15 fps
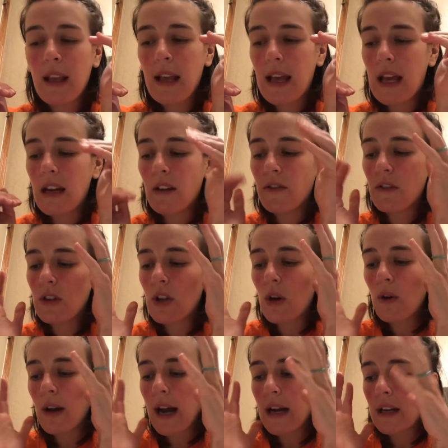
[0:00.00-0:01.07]
And if you know
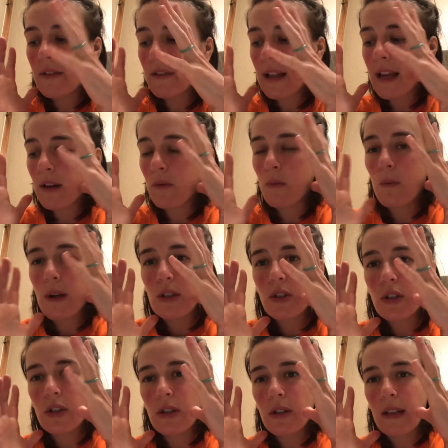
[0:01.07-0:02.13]
kind of like
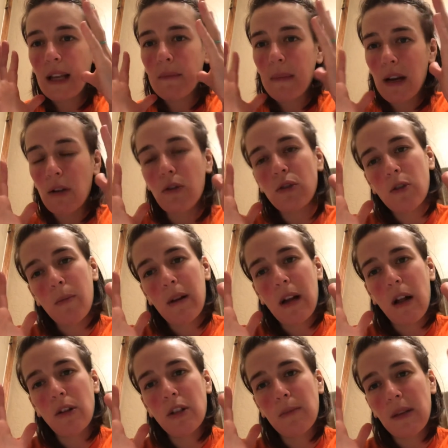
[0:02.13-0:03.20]
which like medical
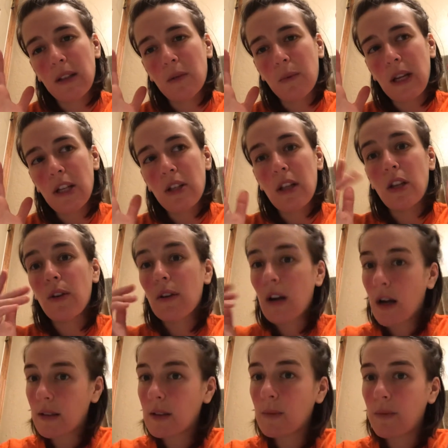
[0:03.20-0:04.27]
terminology means which, then you can
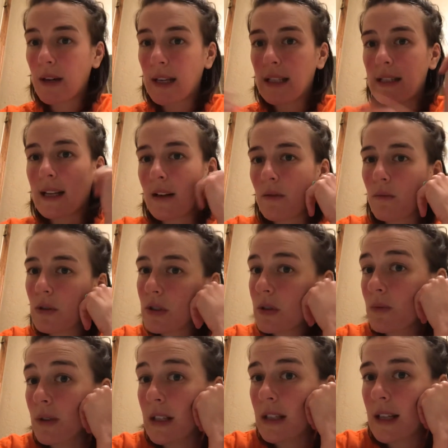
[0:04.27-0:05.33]
also break it down, which is
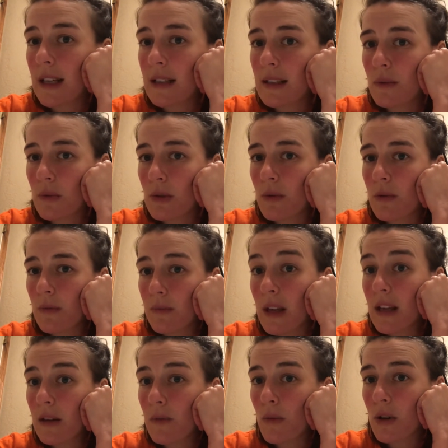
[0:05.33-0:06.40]
really nice, which will
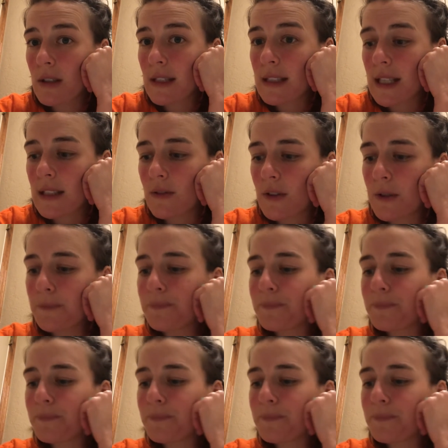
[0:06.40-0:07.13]
make you more successful.